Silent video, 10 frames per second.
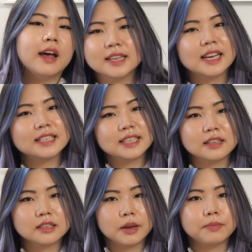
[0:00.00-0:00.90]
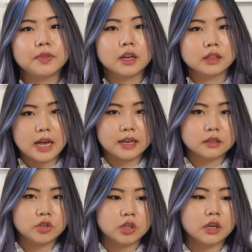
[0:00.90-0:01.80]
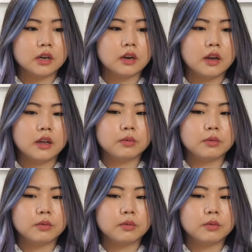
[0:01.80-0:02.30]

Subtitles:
I think I said the same thing last year